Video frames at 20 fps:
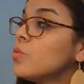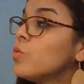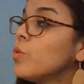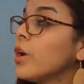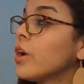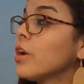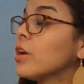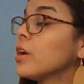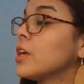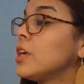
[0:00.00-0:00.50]

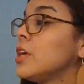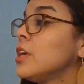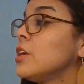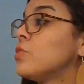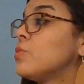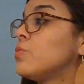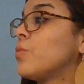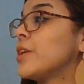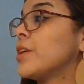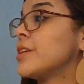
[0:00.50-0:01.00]
where he
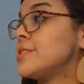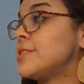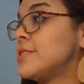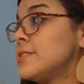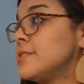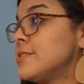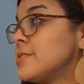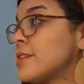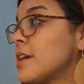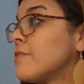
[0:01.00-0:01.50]
could rest
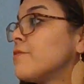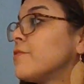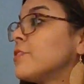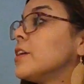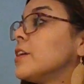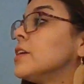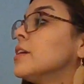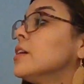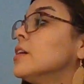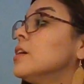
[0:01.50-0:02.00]
in
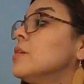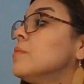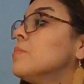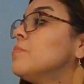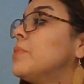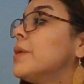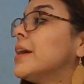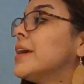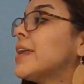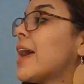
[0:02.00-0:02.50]
safely.
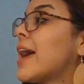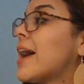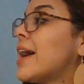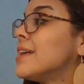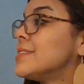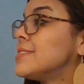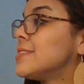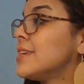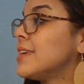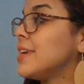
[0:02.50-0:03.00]
But
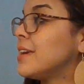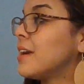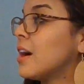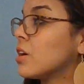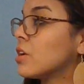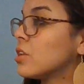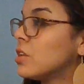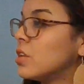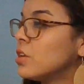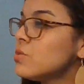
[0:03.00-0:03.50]
as he
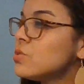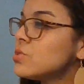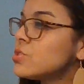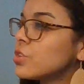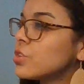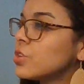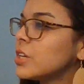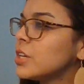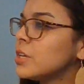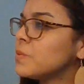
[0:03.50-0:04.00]
got
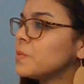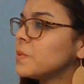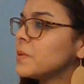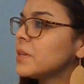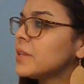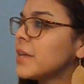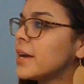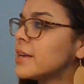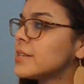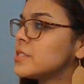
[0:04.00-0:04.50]
closer, he
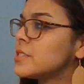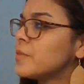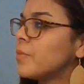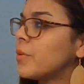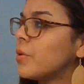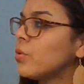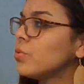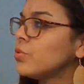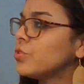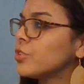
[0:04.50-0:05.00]
realized the
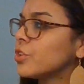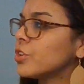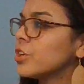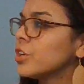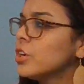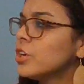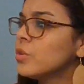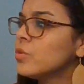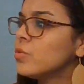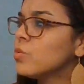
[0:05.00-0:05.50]
boulder
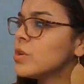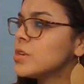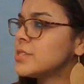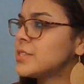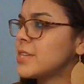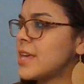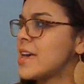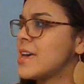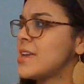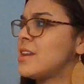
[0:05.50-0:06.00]

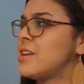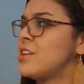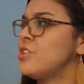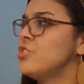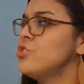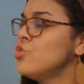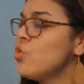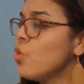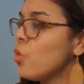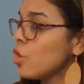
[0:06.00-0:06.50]
was an
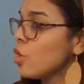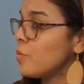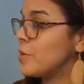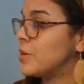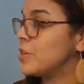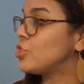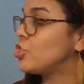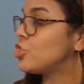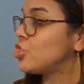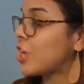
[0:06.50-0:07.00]

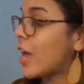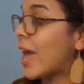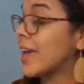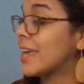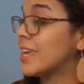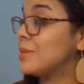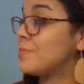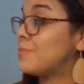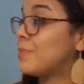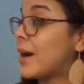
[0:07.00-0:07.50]
enormous
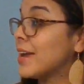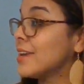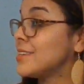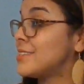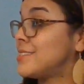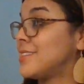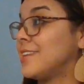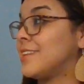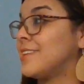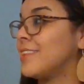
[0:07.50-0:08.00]
shaggy
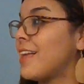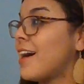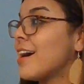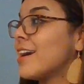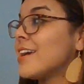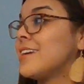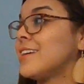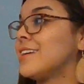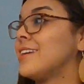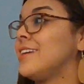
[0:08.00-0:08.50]
bison
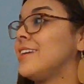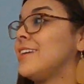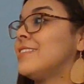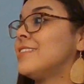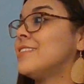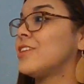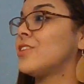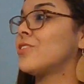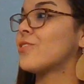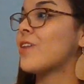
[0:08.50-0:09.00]
lying in
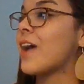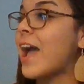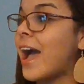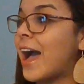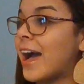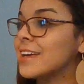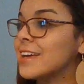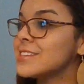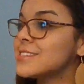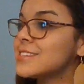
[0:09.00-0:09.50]
the
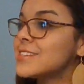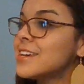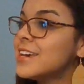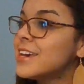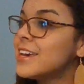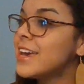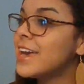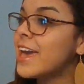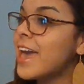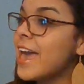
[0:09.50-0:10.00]
grass.
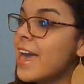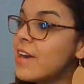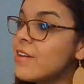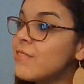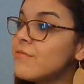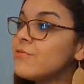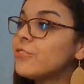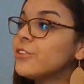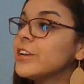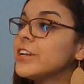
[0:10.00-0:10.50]

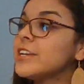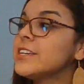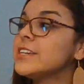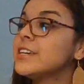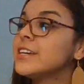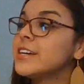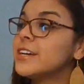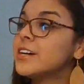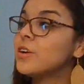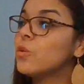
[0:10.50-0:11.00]
Every
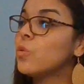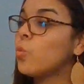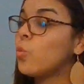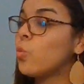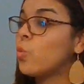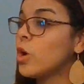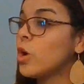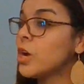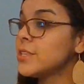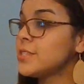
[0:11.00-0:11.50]

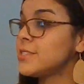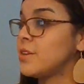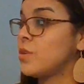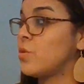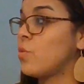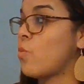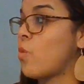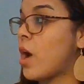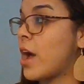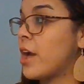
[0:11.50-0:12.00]
once in
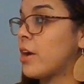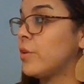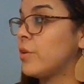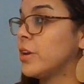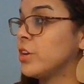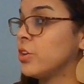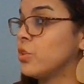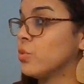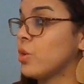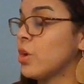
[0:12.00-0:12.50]
a while,
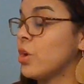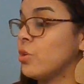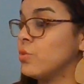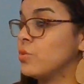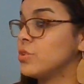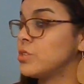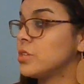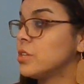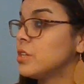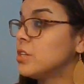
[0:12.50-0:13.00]
it
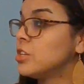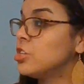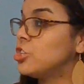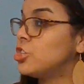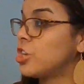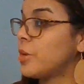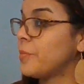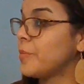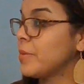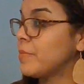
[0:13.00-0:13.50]
groaned.
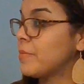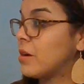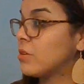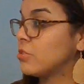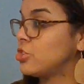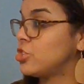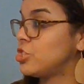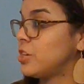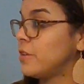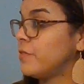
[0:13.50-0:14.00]
Jumping
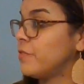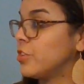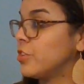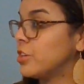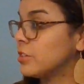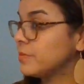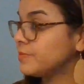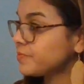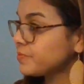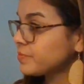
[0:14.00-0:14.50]
Mouse
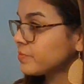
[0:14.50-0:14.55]
shivered